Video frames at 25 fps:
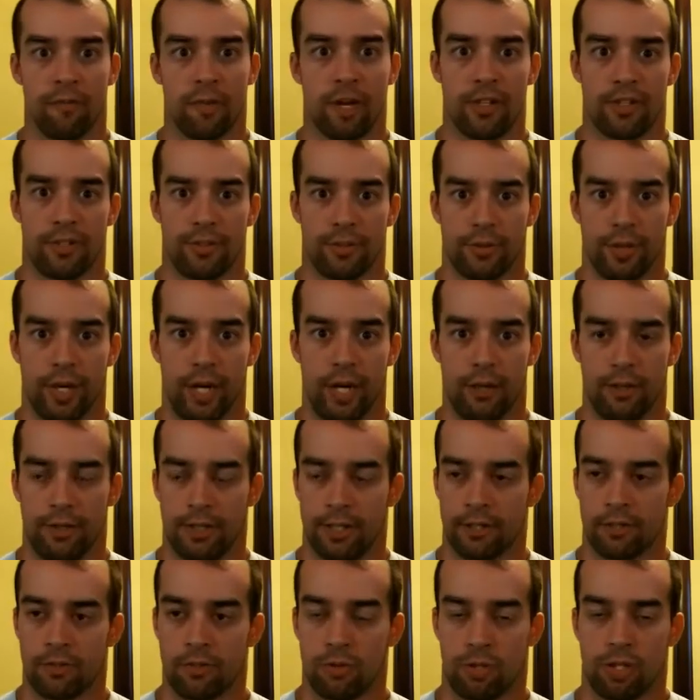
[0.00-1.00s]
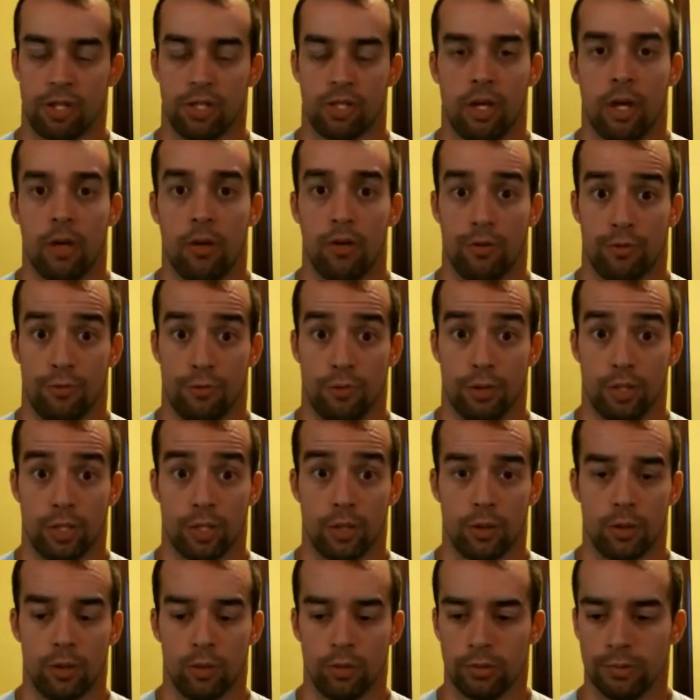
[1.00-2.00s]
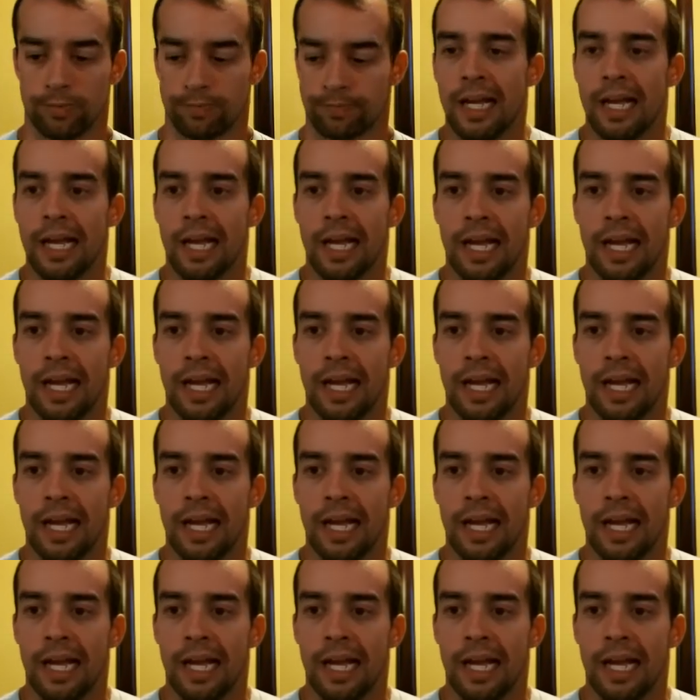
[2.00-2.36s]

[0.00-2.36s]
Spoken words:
of my surroundings, which I thought was really cool.